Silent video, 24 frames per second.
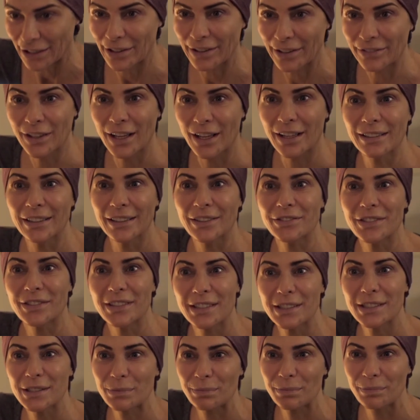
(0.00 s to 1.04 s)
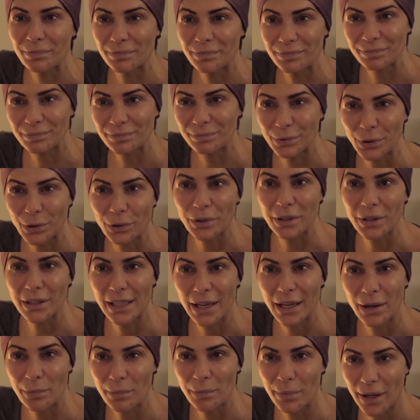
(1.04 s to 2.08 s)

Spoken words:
air I've got left in this broken down